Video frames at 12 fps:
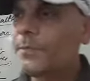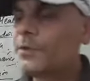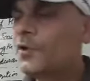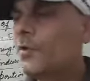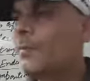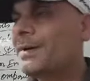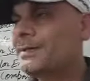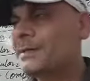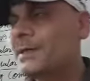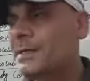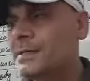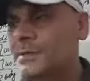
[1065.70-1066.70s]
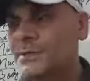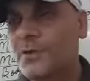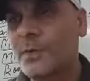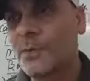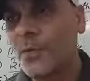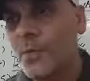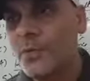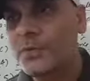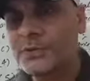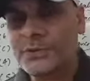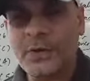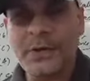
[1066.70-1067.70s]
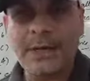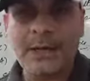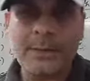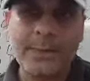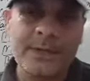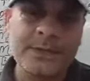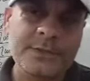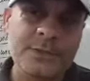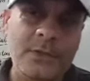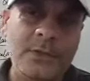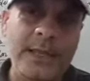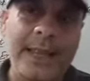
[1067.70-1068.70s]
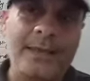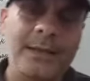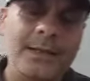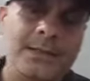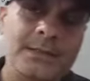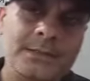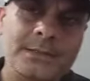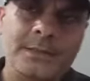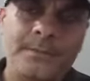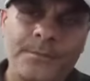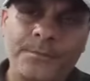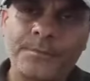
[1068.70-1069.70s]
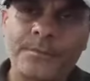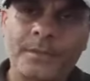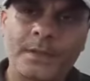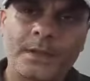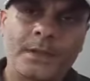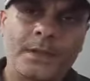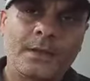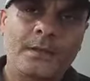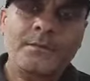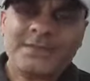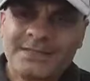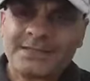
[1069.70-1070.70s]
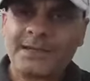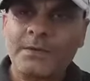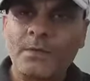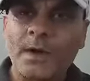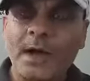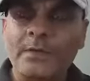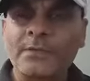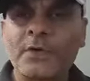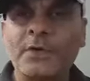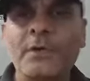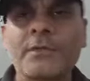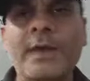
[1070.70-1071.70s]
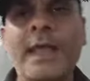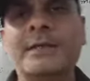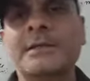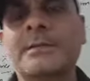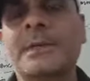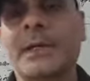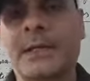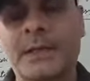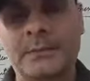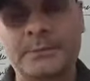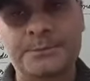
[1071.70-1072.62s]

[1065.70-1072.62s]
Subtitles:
your muscles, your bones, your ligaments, your tendons, which is required for your flexibility.